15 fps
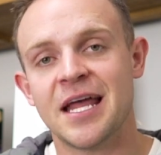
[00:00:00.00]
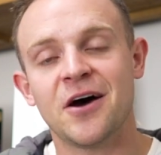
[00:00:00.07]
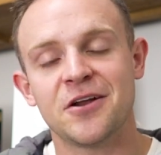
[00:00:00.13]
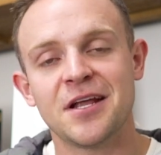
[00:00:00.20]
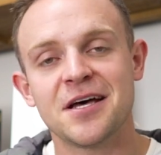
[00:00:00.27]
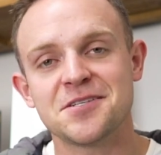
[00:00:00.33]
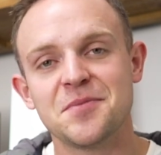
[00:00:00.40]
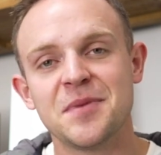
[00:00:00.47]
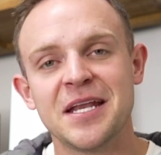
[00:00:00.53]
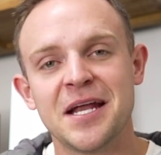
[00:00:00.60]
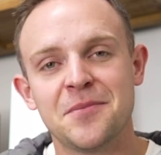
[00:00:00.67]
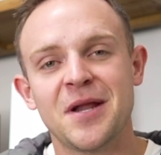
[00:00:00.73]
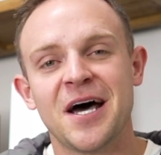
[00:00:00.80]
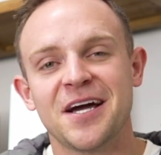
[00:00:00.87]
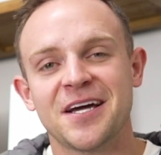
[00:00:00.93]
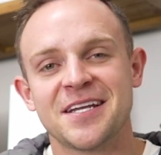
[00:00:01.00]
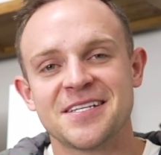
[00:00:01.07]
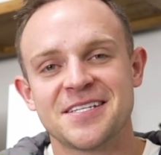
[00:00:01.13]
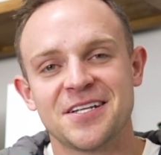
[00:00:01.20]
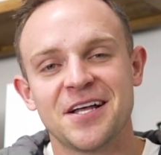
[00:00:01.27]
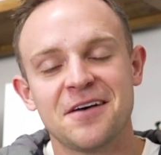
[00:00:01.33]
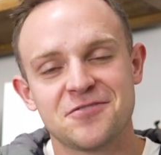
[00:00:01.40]
Now, it doesn't mean I'm not
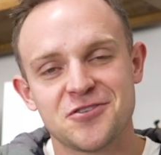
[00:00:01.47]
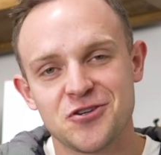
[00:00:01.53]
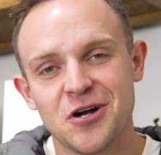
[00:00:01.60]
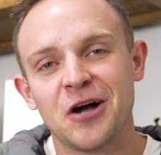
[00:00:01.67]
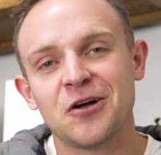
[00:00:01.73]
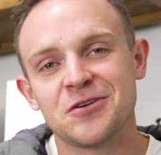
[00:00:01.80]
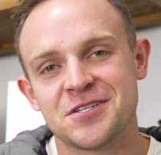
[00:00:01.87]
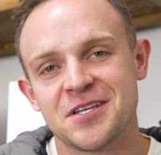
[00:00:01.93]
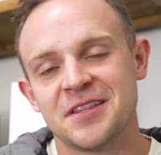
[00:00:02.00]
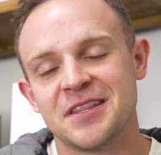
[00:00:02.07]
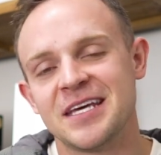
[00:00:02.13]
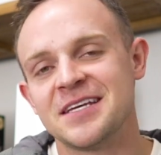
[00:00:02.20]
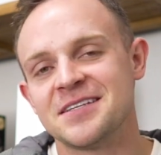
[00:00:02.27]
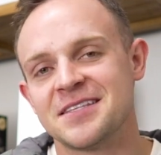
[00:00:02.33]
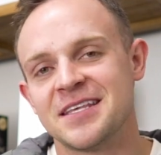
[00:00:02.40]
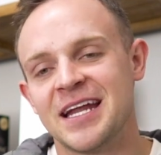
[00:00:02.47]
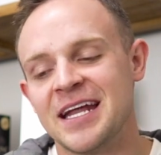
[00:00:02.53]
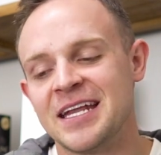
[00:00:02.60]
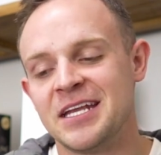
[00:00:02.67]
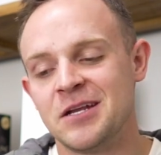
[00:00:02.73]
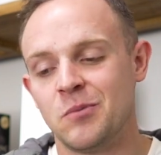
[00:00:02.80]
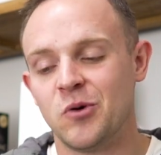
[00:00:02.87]
gonna still have struggles and things that
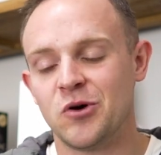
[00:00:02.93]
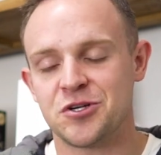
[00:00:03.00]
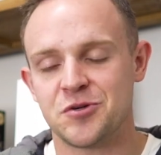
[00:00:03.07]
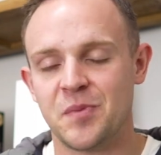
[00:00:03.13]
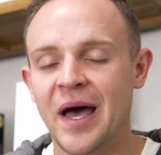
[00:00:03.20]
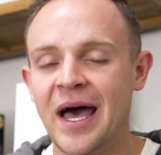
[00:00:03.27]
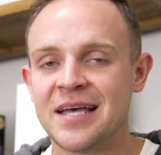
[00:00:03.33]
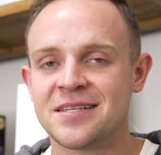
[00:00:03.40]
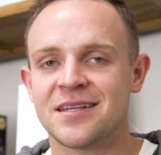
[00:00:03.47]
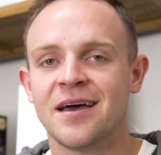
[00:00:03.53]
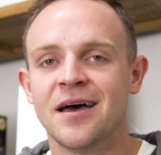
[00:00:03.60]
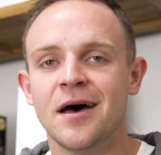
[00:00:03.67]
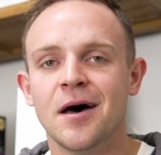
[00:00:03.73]
I need to push past,